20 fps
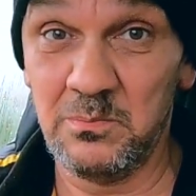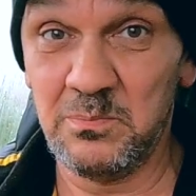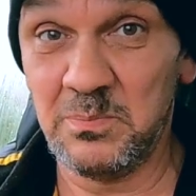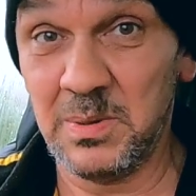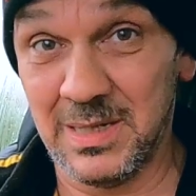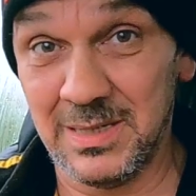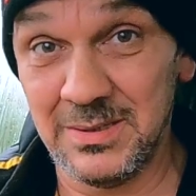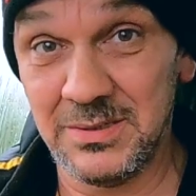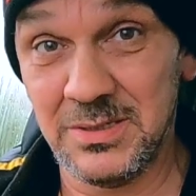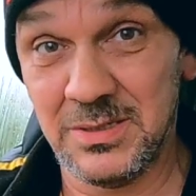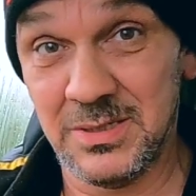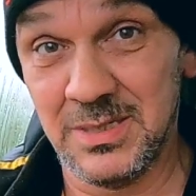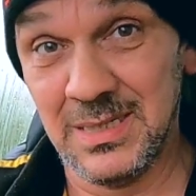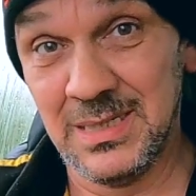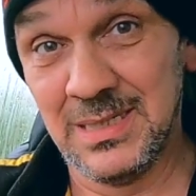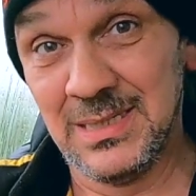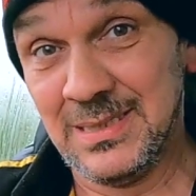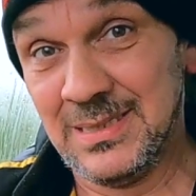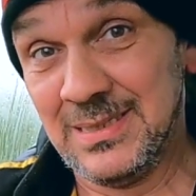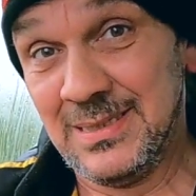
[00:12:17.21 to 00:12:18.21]
But
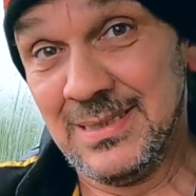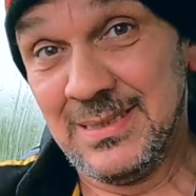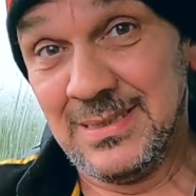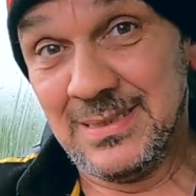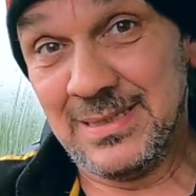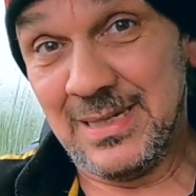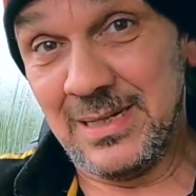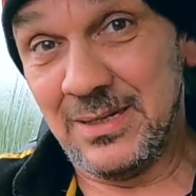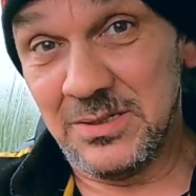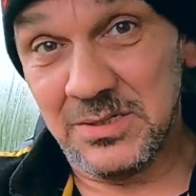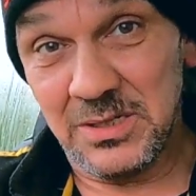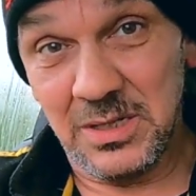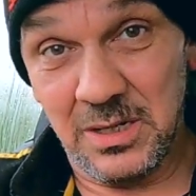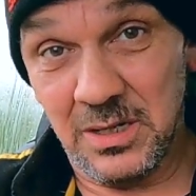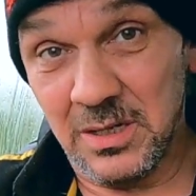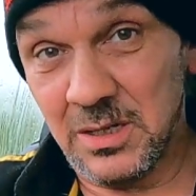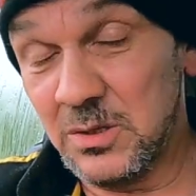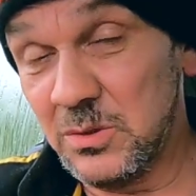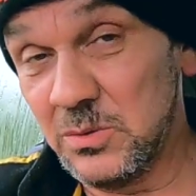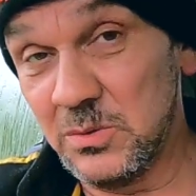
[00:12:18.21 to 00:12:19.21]
they like to
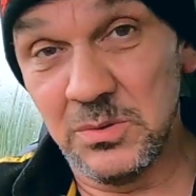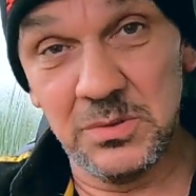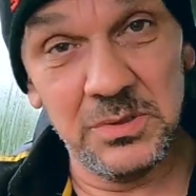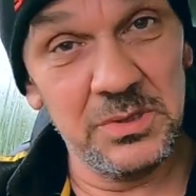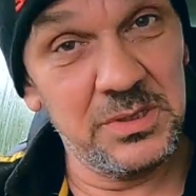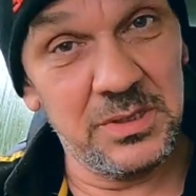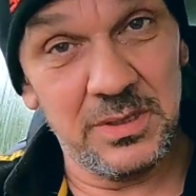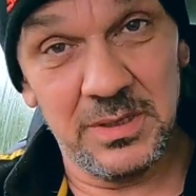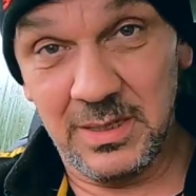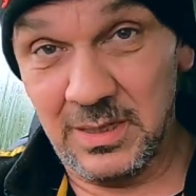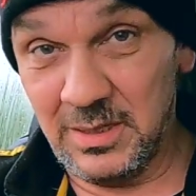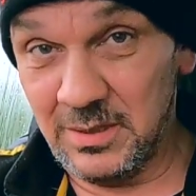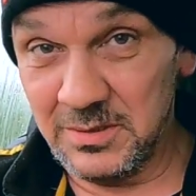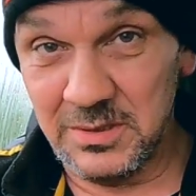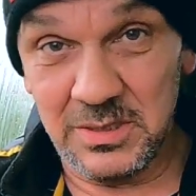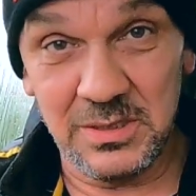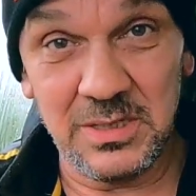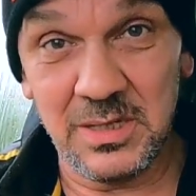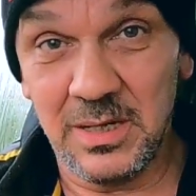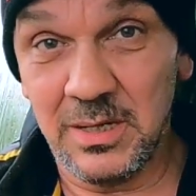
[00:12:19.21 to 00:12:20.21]
cut corners and they like
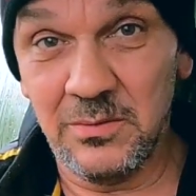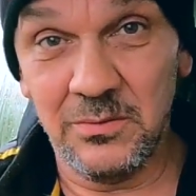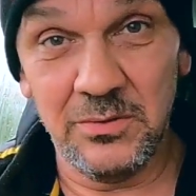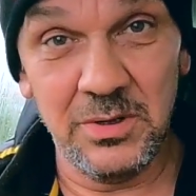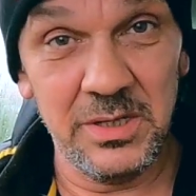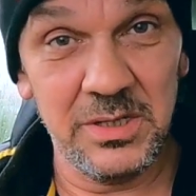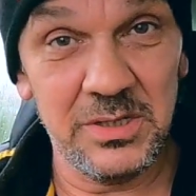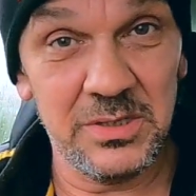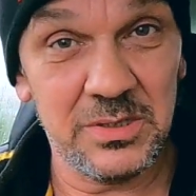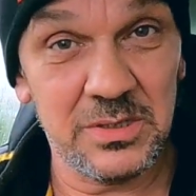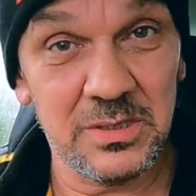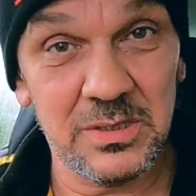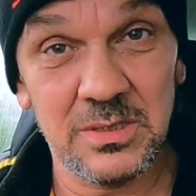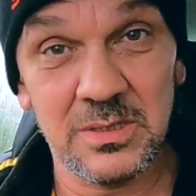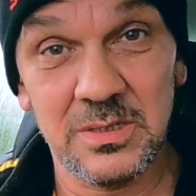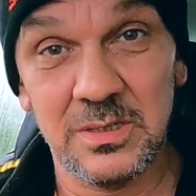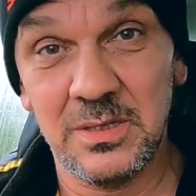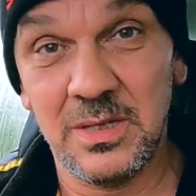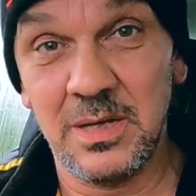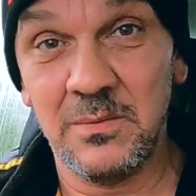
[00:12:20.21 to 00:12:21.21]
to take
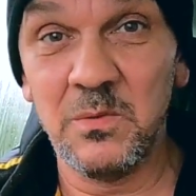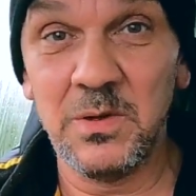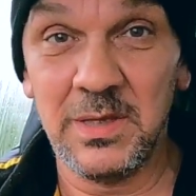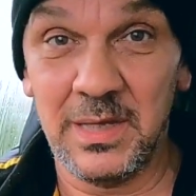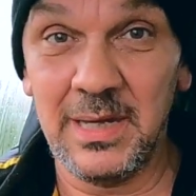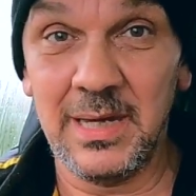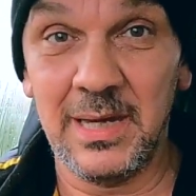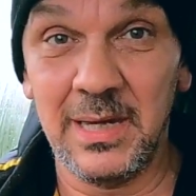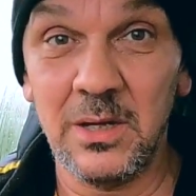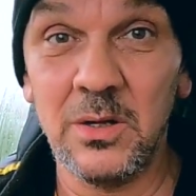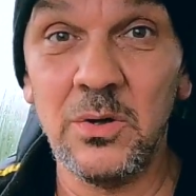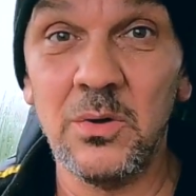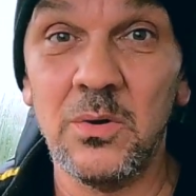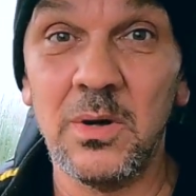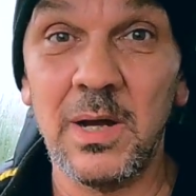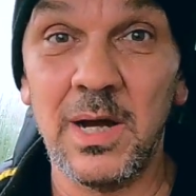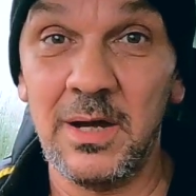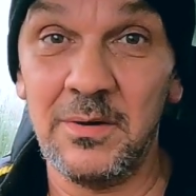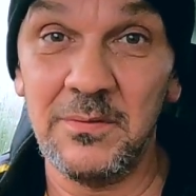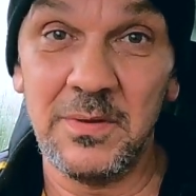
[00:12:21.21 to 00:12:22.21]
risks, and then when they get
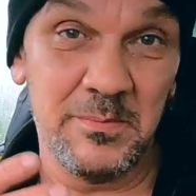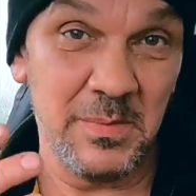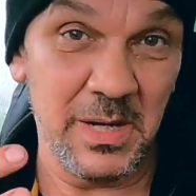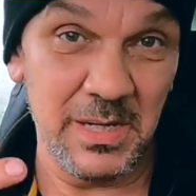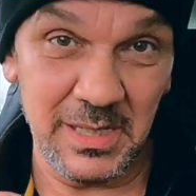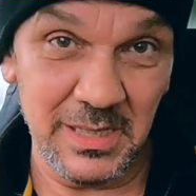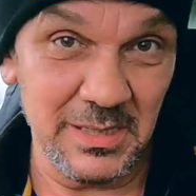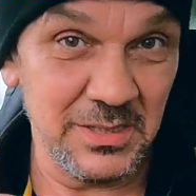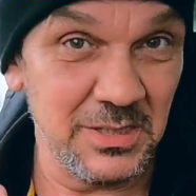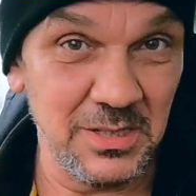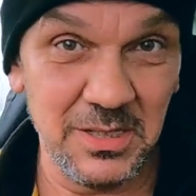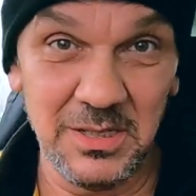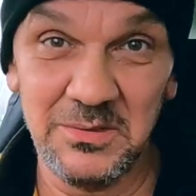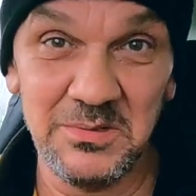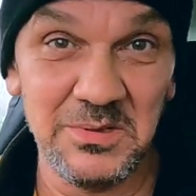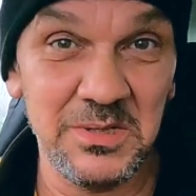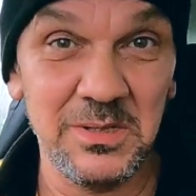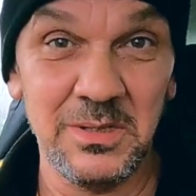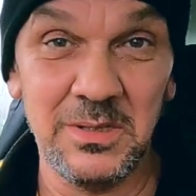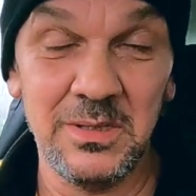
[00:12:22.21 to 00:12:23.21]
caught out, they make
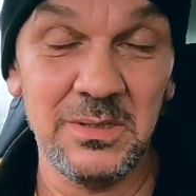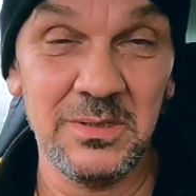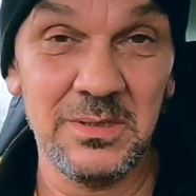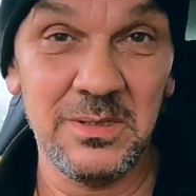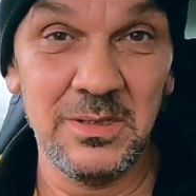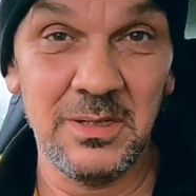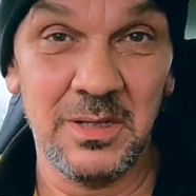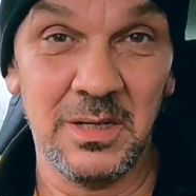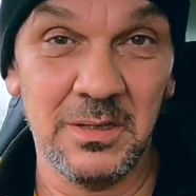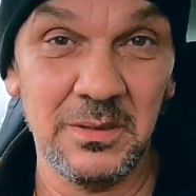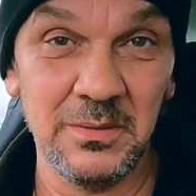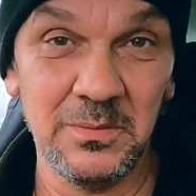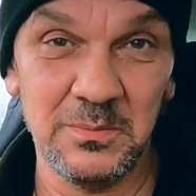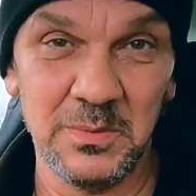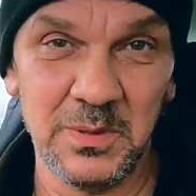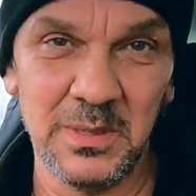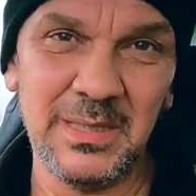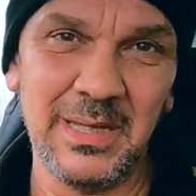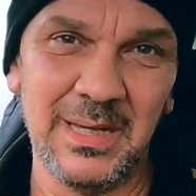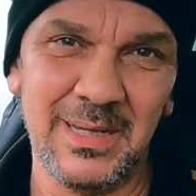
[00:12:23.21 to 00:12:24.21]
excuses, you know.
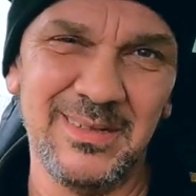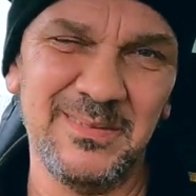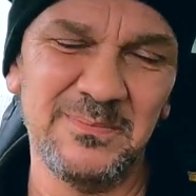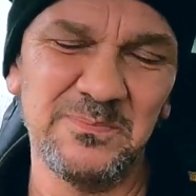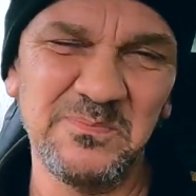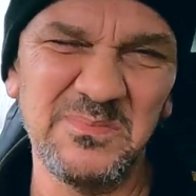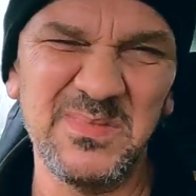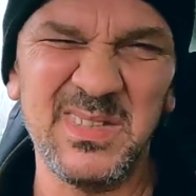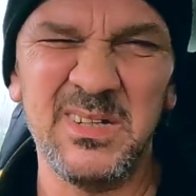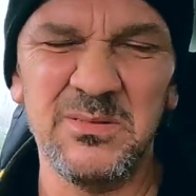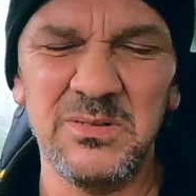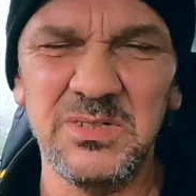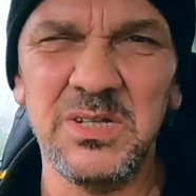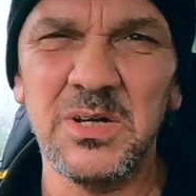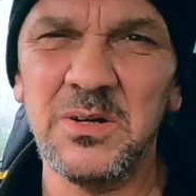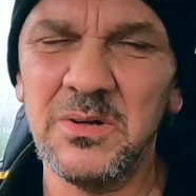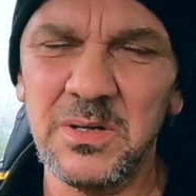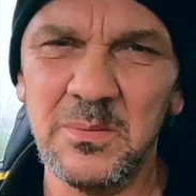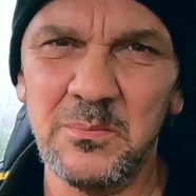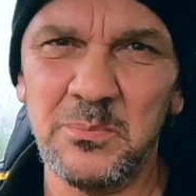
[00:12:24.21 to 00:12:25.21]
But they're a
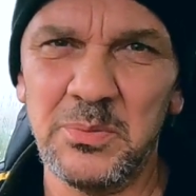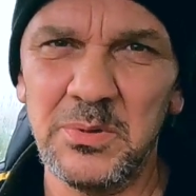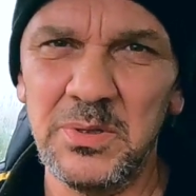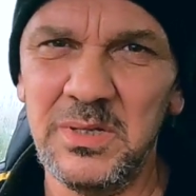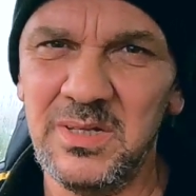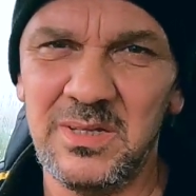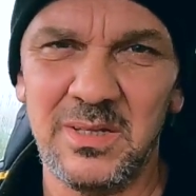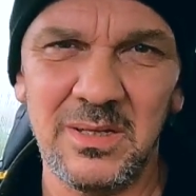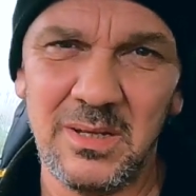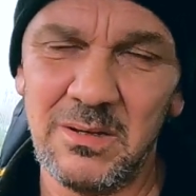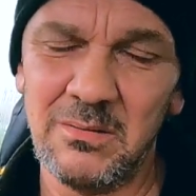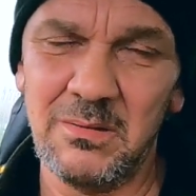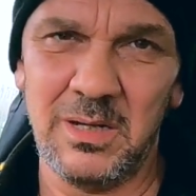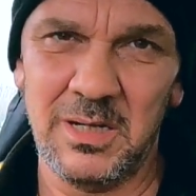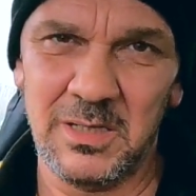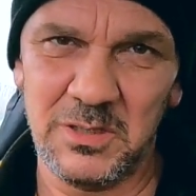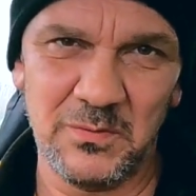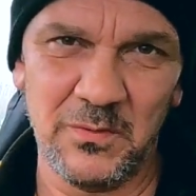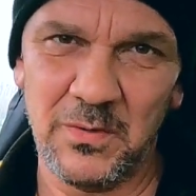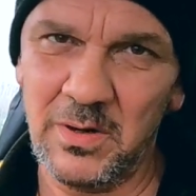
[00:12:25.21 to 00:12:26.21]
dying breed. They don't
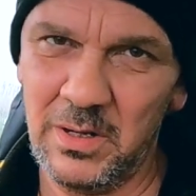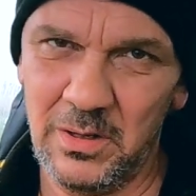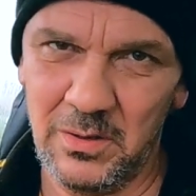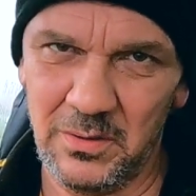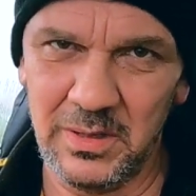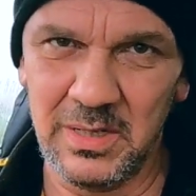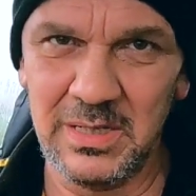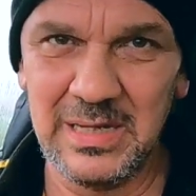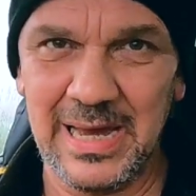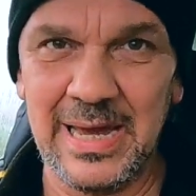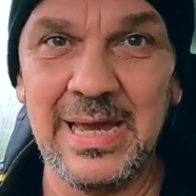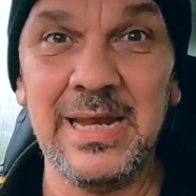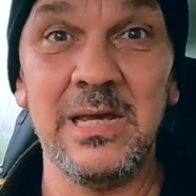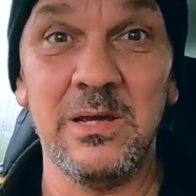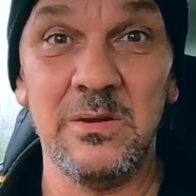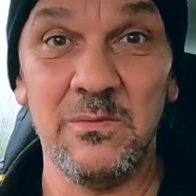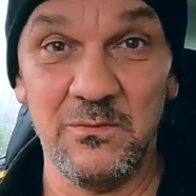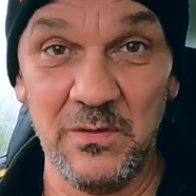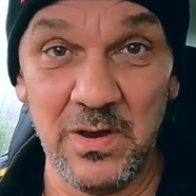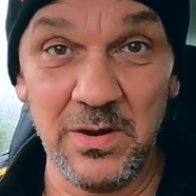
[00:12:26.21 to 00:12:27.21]
last very long
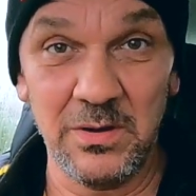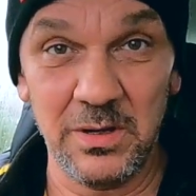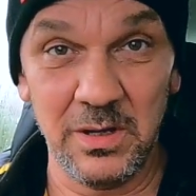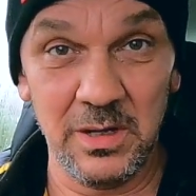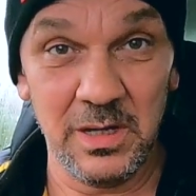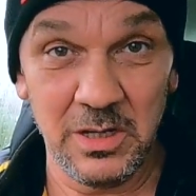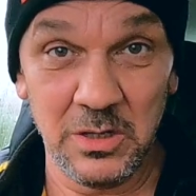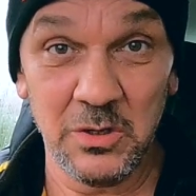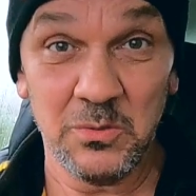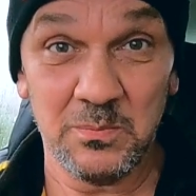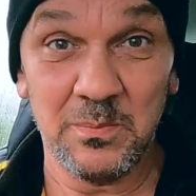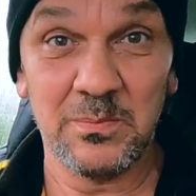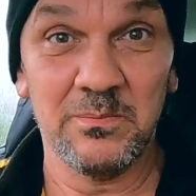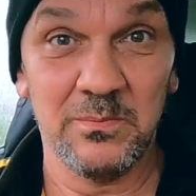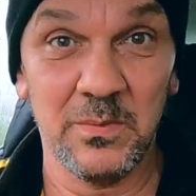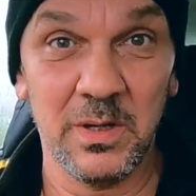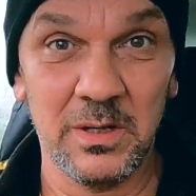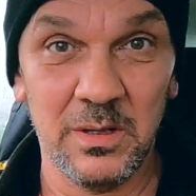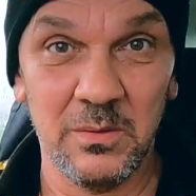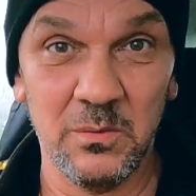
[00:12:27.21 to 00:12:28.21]
in good
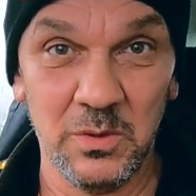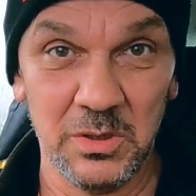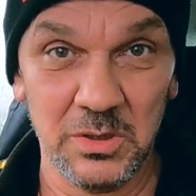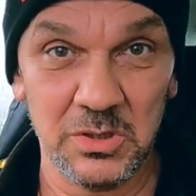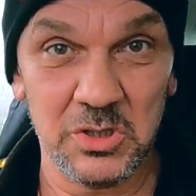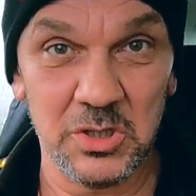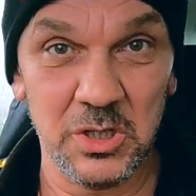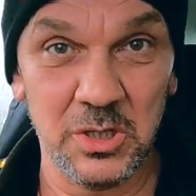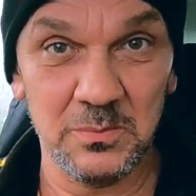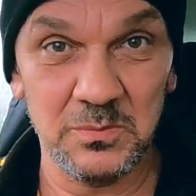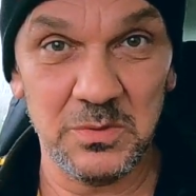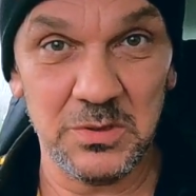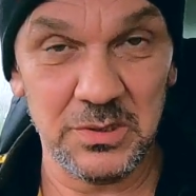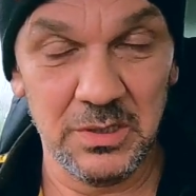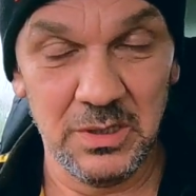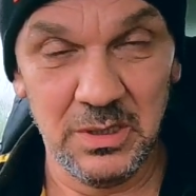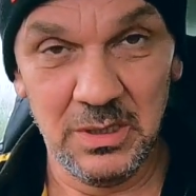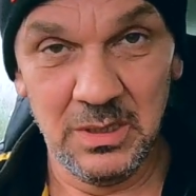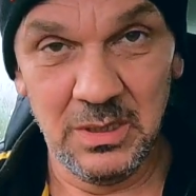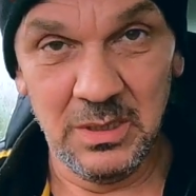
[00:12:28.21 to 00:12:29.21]
workshops.
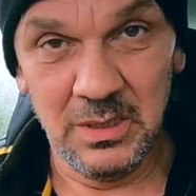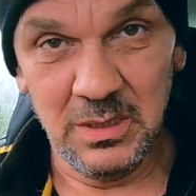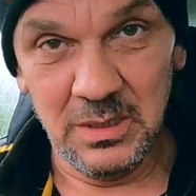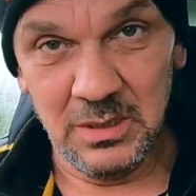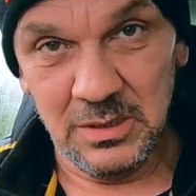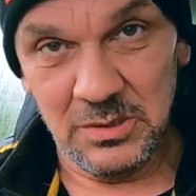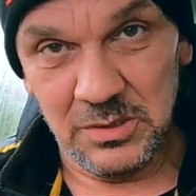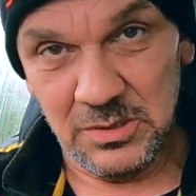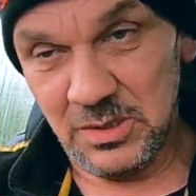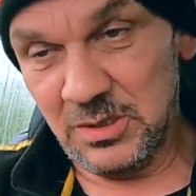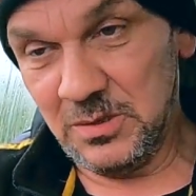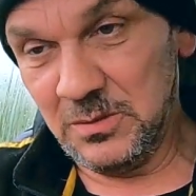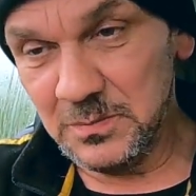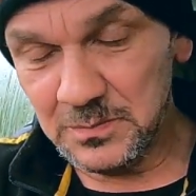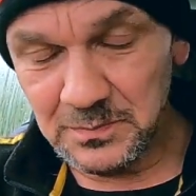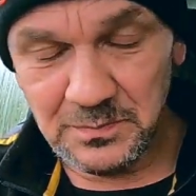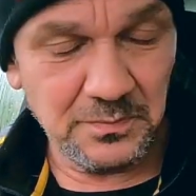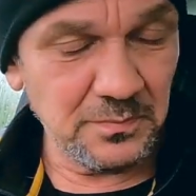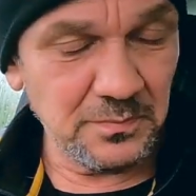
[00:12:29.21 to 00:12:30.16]
So